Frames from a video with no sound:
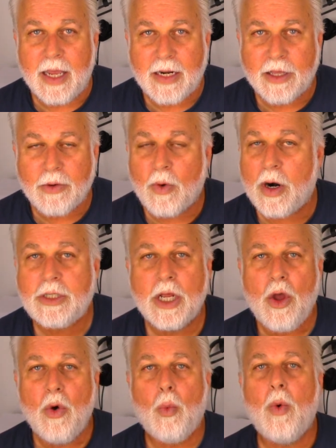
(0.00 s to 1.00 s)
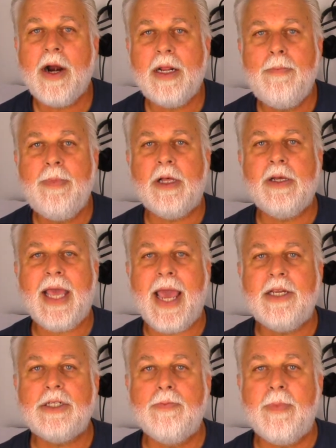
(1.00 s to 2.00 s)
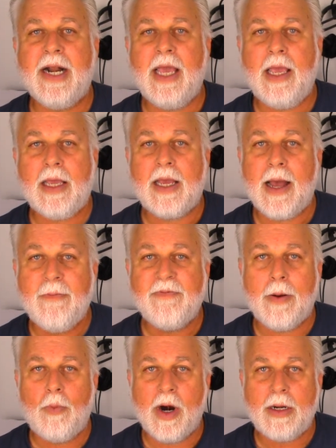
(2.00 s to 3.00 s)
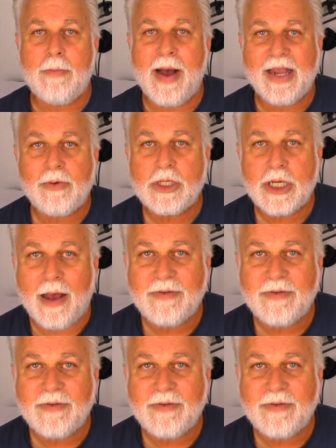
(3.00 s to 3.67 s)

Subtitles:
In other words, where did Bill Gates' money come from? Where did Microsoft's